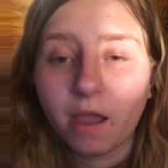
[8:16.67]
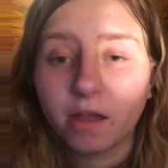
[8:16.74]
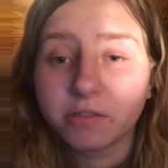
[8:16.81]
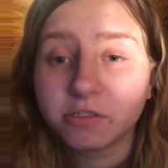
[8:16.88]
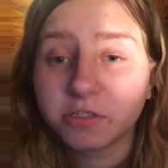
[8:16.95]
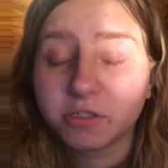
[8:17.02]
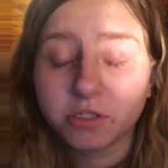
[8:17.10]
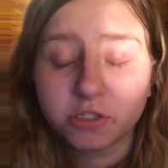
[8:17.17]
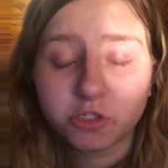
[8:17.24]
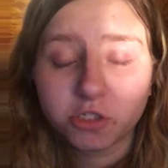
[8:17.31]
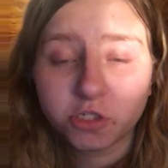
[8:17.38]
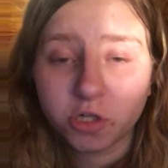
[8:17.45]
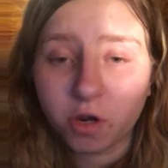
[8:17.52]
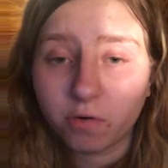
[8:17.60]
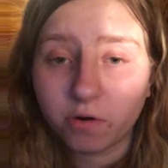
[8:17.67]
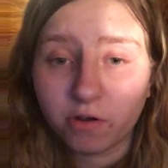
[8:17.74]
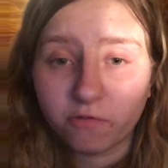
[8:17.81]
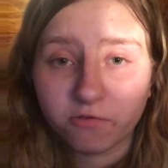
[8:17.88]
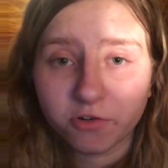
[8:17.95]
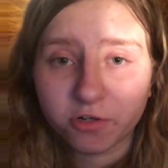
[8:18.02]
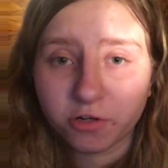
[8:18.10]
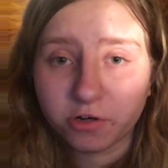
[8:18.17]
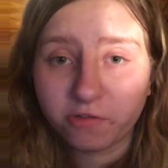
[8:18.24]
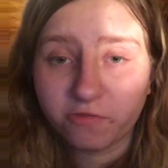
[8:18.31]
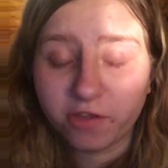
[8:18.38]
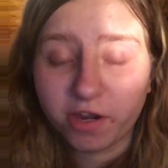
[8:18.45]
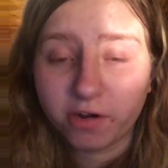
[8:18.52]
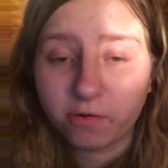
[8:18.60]
I don't know for sure
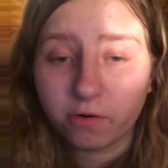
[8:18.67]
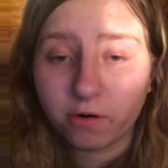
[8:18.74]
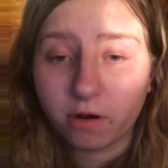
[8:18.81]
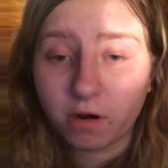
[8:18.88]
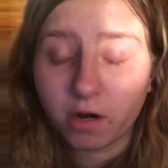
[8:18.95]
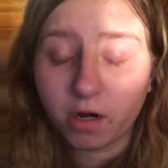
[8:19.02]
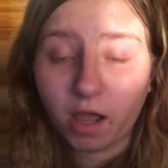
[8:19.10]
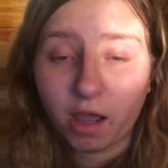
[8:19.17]
if they do or not.